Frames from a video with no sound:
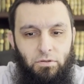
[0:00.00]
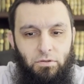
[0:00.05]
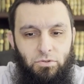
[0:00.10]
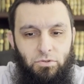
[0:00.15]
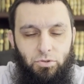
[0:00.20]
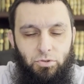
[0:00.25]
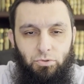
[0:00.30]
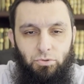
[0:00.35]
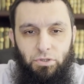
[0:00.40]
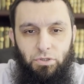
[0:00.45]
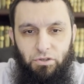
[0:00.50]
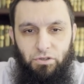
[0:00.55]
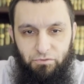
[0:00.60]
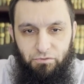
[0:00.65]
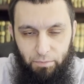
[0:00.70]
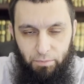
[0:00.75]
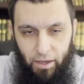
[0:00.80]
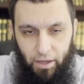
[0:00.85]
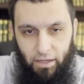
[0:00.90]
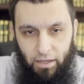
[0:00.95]
to relieve
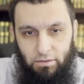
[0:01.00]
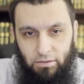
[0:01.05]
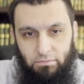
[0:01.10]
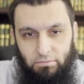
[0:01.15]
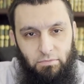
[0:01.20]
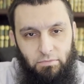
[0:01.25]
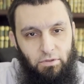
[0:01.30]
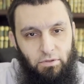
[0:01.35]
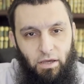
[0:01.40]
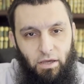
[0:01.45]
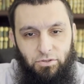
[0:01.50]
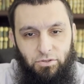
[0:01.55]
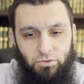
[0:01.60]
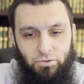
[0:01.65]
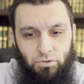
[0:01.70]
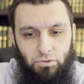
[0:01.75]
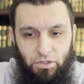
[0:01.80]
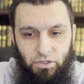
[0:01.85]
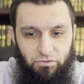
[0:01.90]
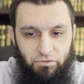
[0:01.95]
pain and to
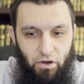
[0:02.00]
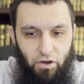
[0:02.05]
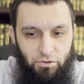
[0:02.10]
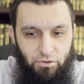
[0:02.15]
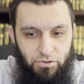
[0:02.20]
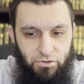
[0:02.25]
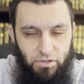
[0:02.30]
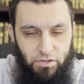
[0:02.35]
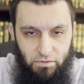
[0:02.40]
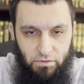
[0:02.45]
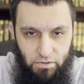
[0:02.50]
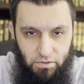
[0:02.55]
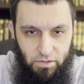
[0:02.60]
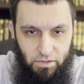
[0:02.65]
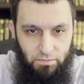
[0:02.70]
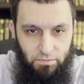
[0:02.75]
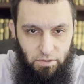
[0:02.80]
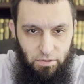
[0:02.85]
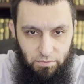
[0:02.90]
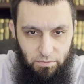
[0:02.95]
relieve other
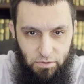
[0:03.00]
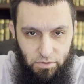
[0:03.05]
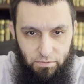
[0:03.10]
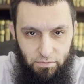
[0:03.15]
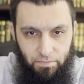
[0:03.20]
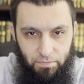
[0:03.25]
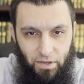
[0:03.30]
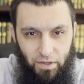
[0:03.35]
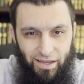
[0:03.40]
symptoms,